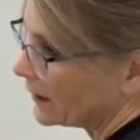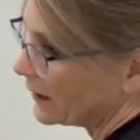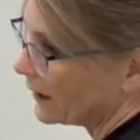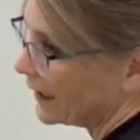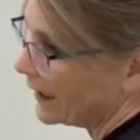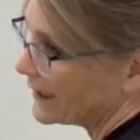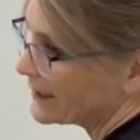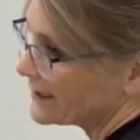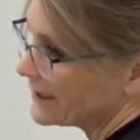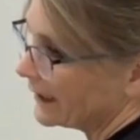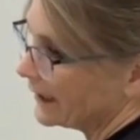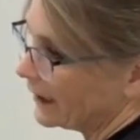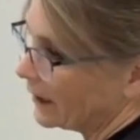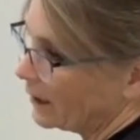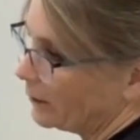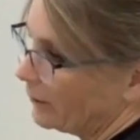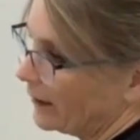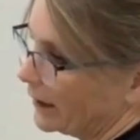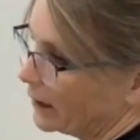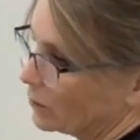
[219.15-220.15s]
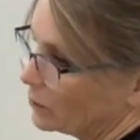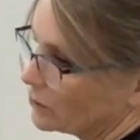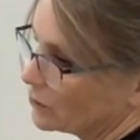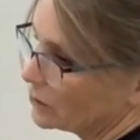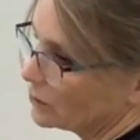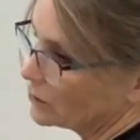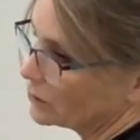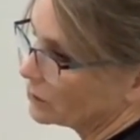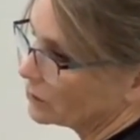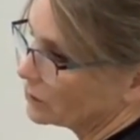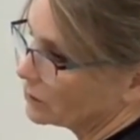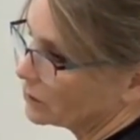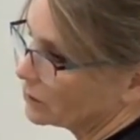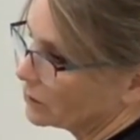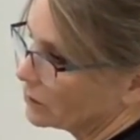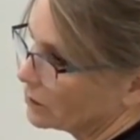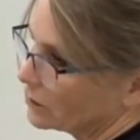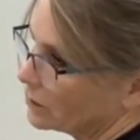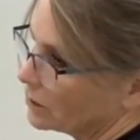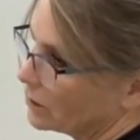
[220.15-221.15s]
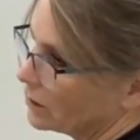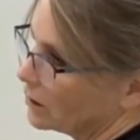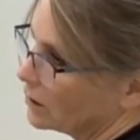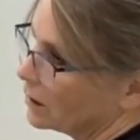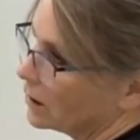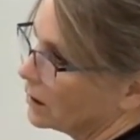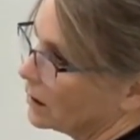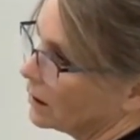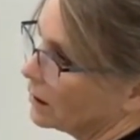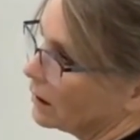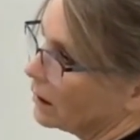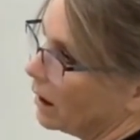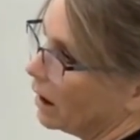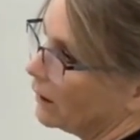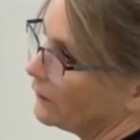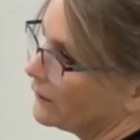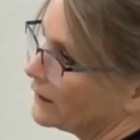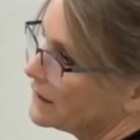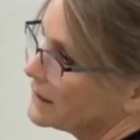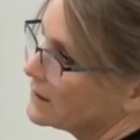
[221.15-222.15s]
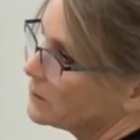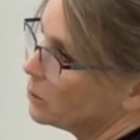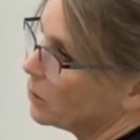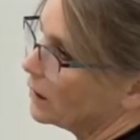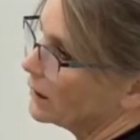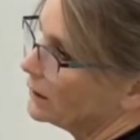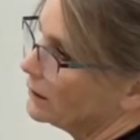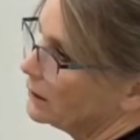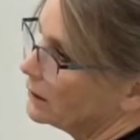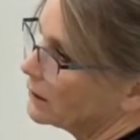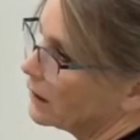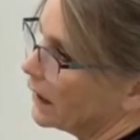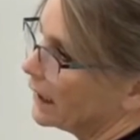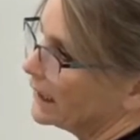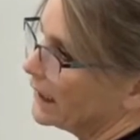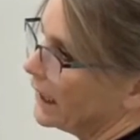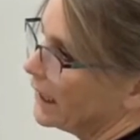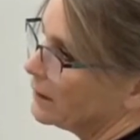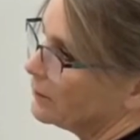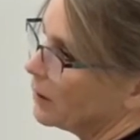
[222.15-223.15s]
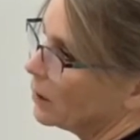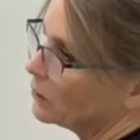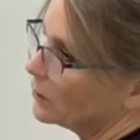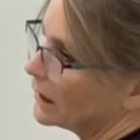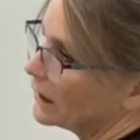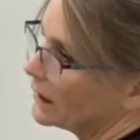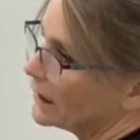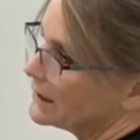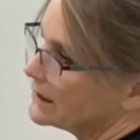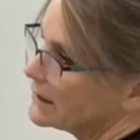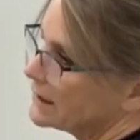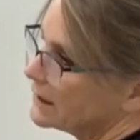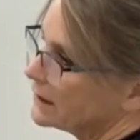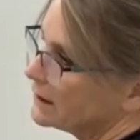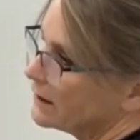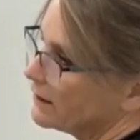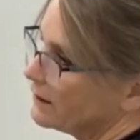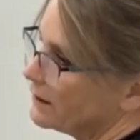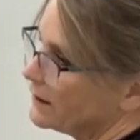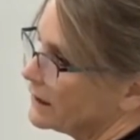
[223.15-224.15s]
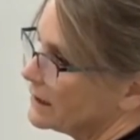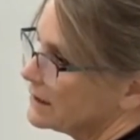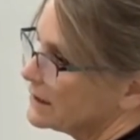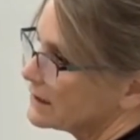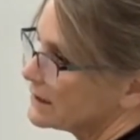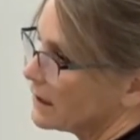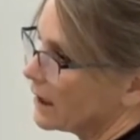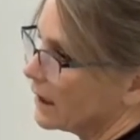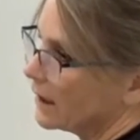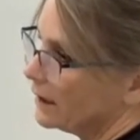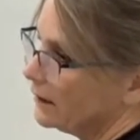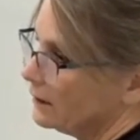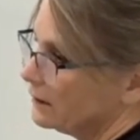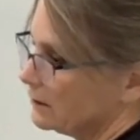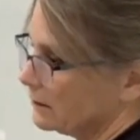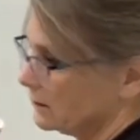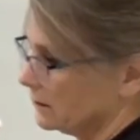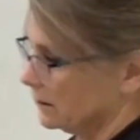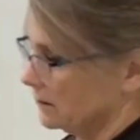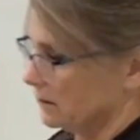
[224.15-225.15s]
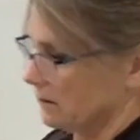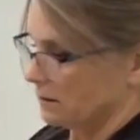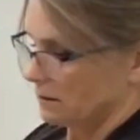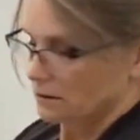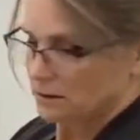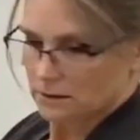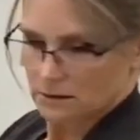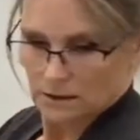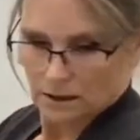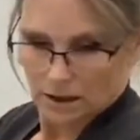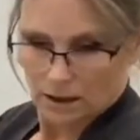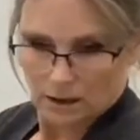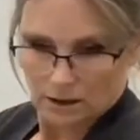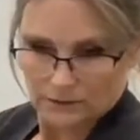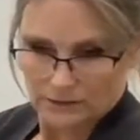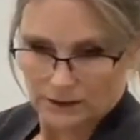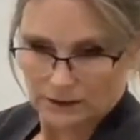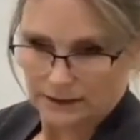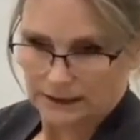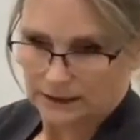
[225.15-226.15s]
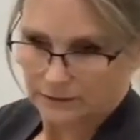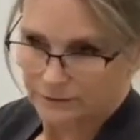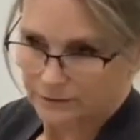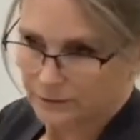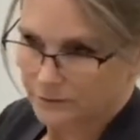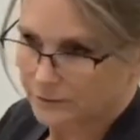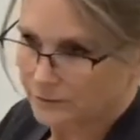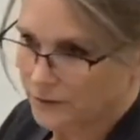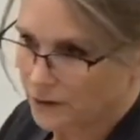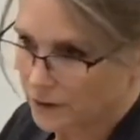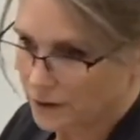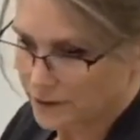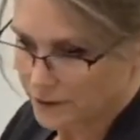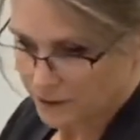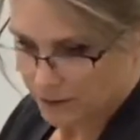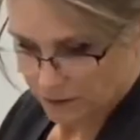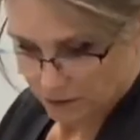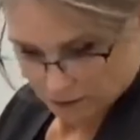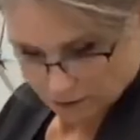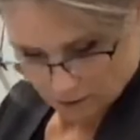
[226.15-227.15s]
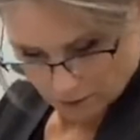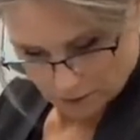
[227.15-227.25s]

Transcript: As I come out, on this one, I came out and I did this side of the leaf first,